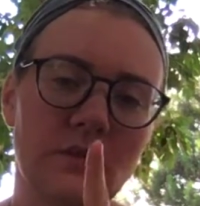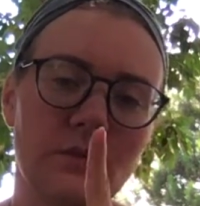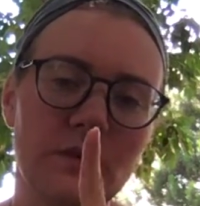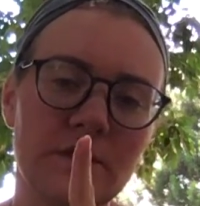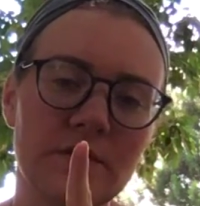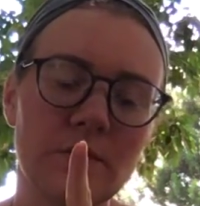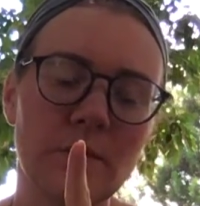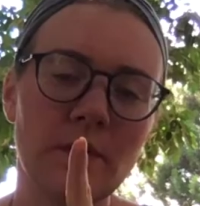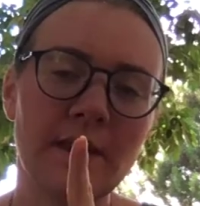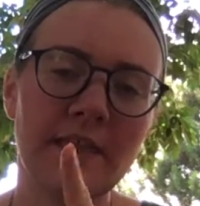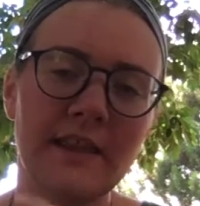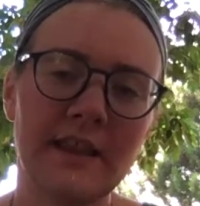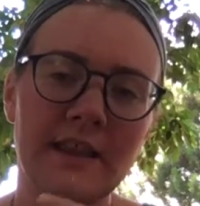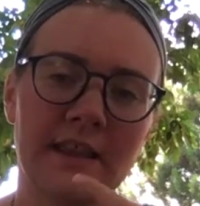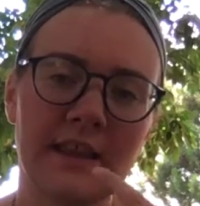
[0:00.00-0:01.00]
What's 1
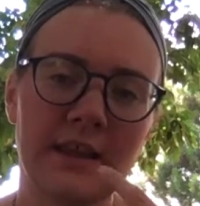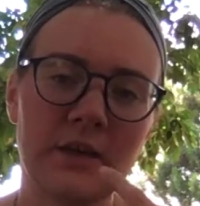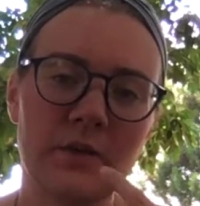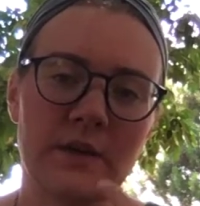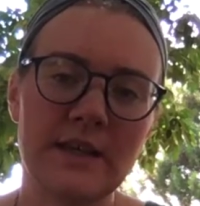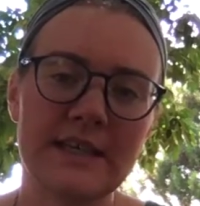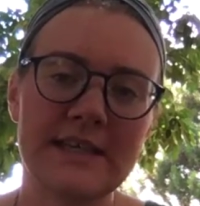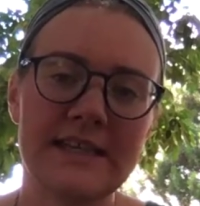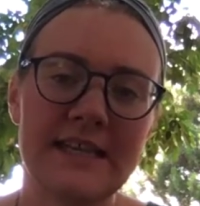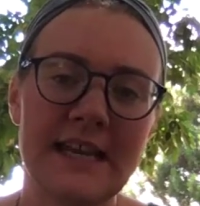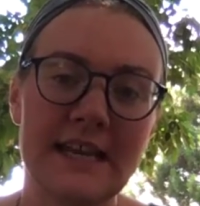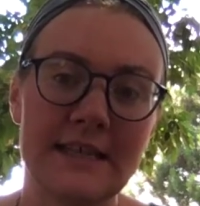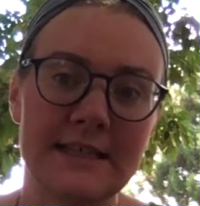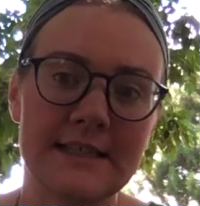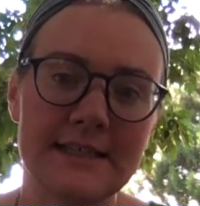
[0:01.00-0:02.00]
thing that you can
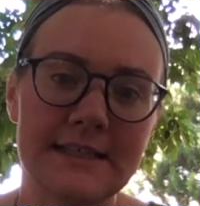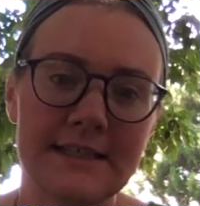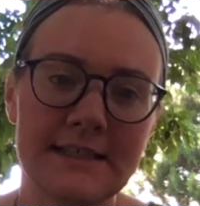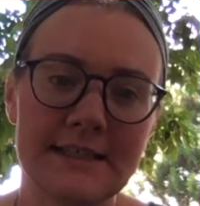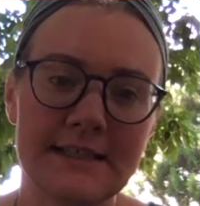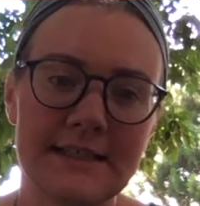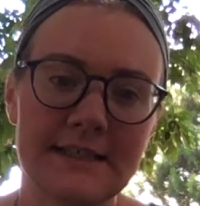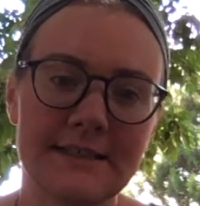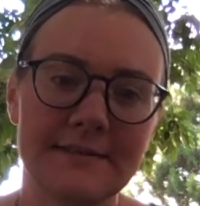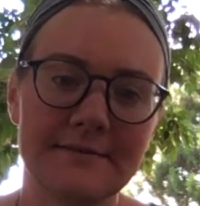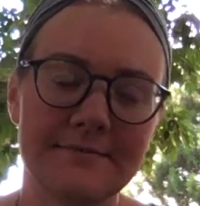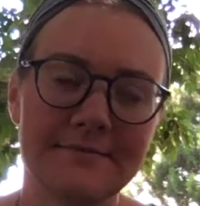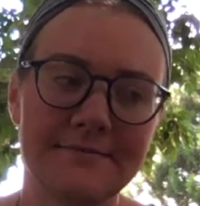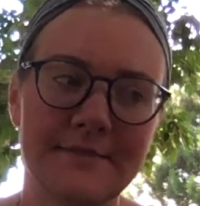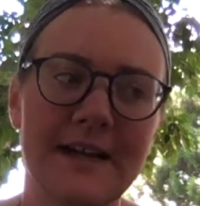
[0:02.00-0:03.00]
taste?
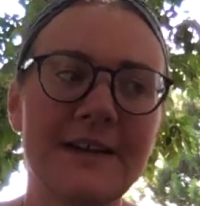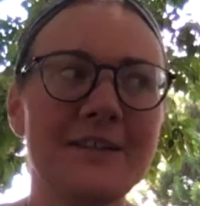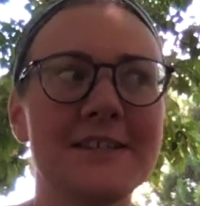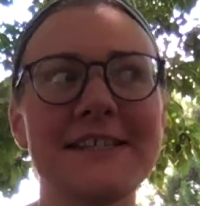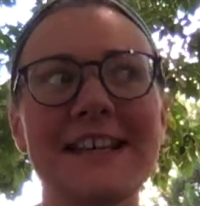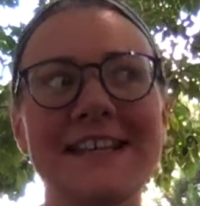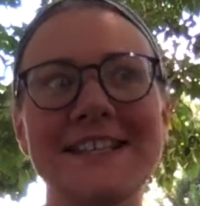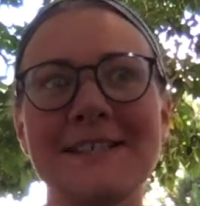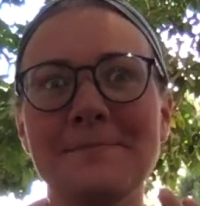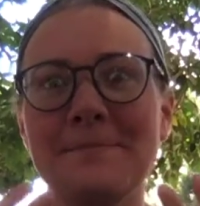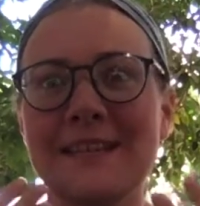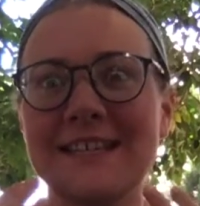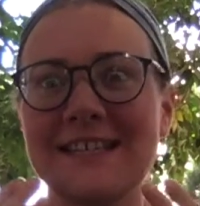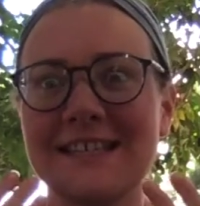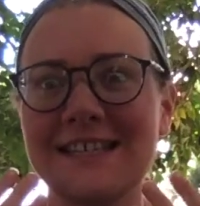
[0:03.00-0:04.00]
I just had some
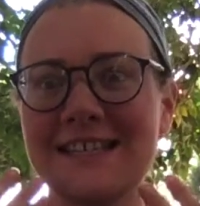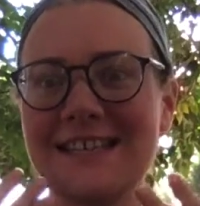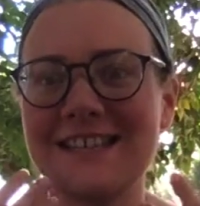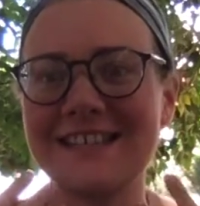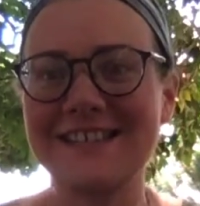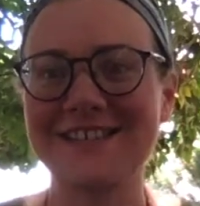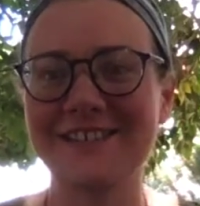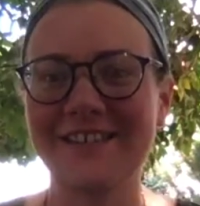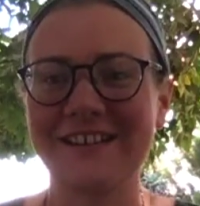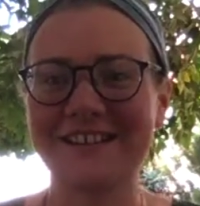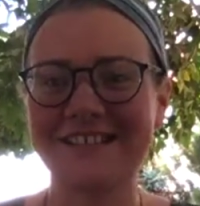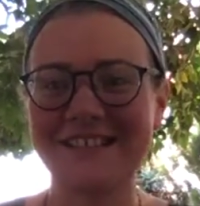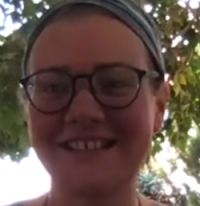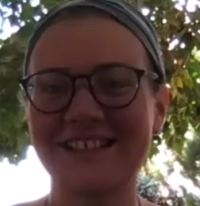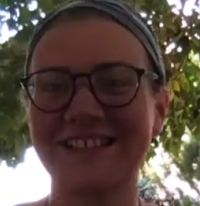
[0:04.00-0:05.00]
mint tea, so I
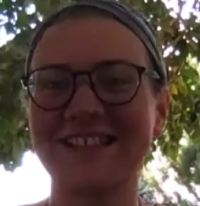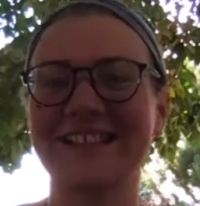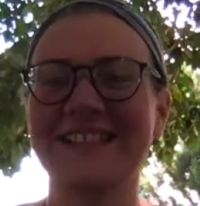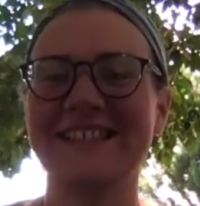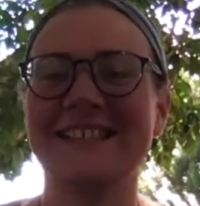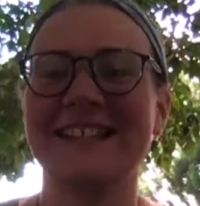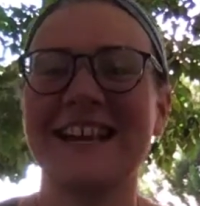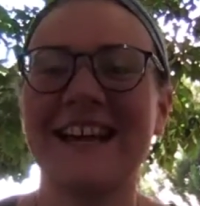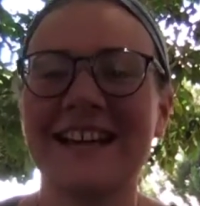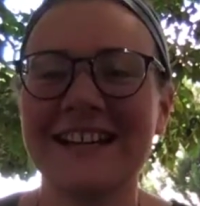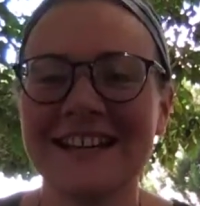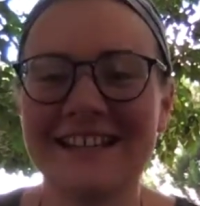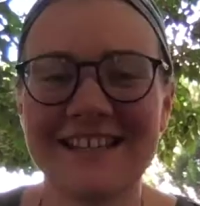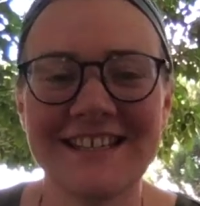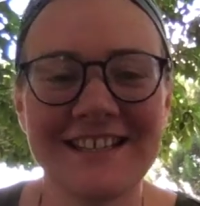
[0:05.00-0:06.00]
still taste
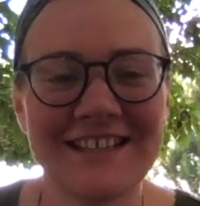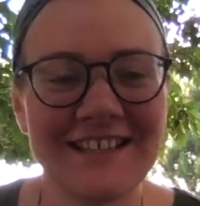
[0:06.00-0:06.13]
that.